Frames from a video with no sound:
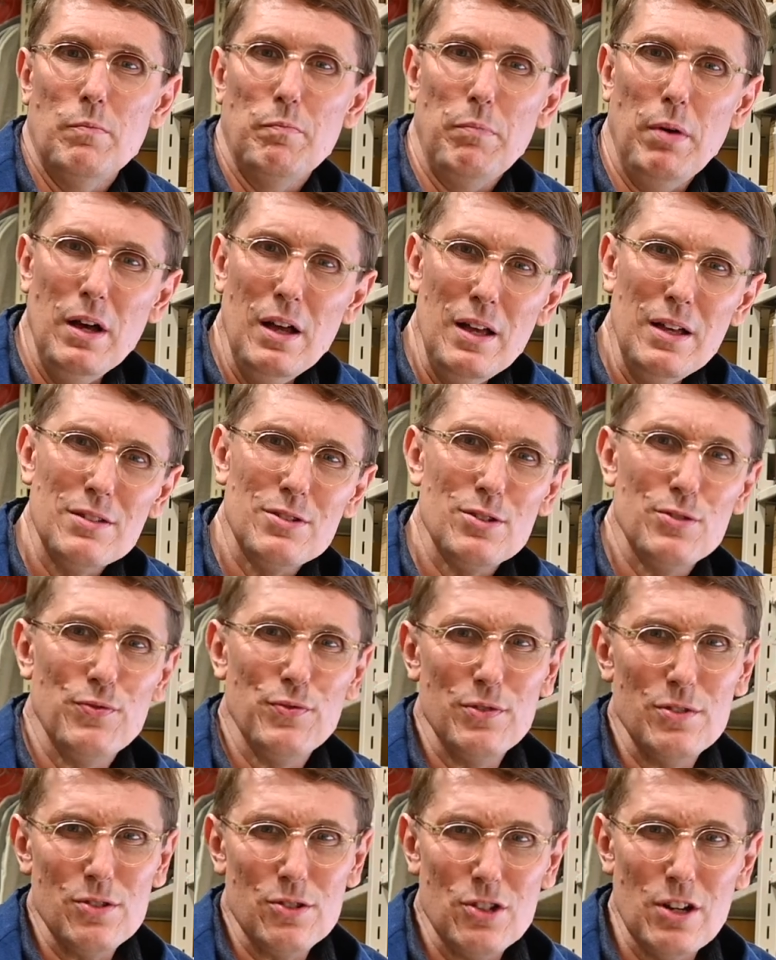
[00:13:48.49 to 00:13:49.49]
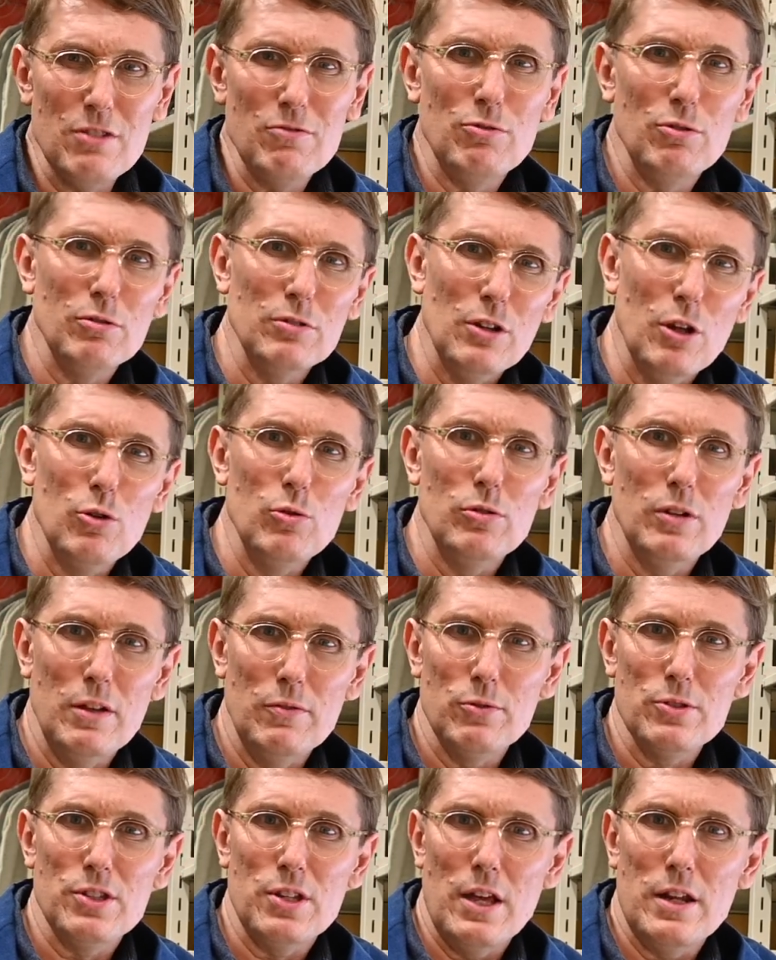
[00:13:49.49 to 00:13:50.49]
But for general
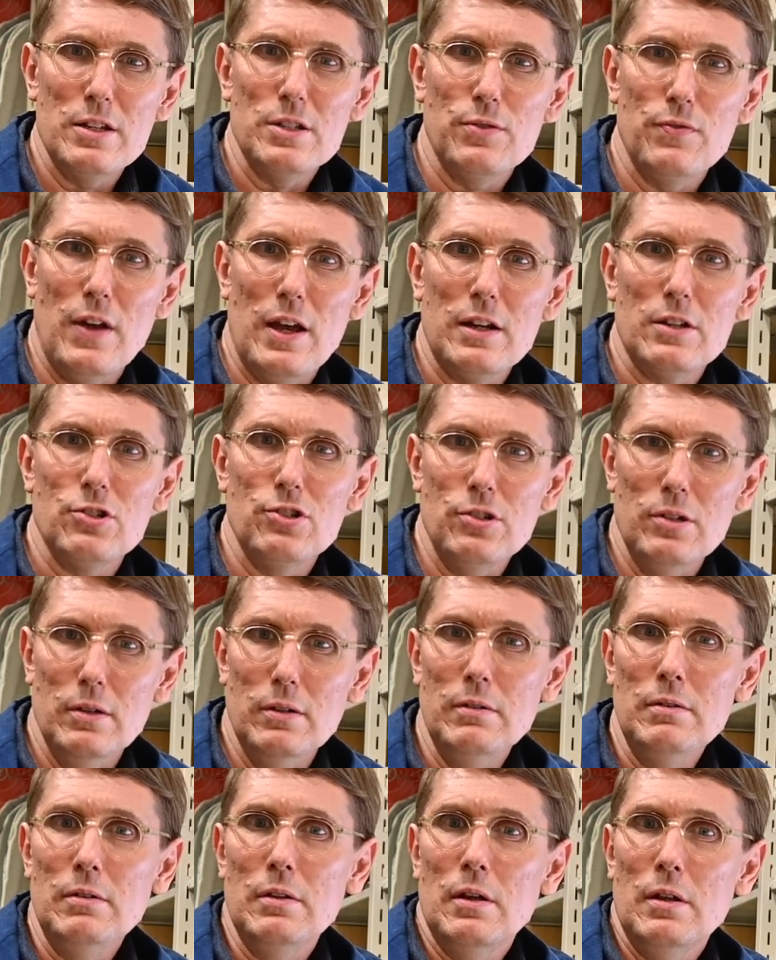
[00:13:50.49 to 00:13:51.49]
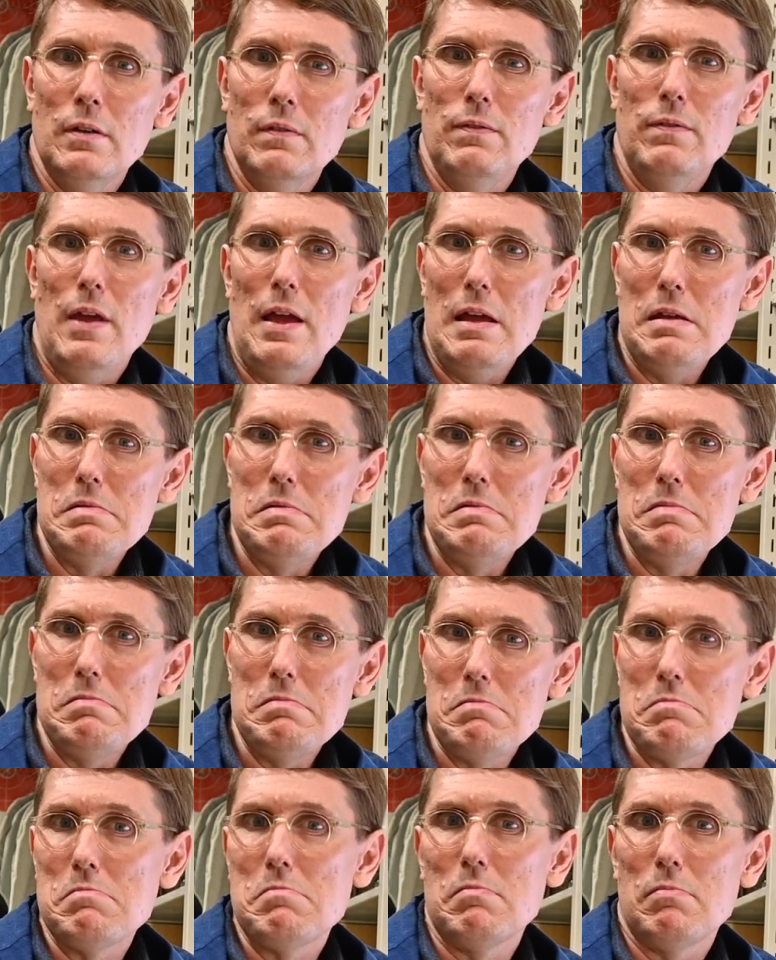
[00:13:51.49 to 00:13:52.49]
low-level satisfaction, then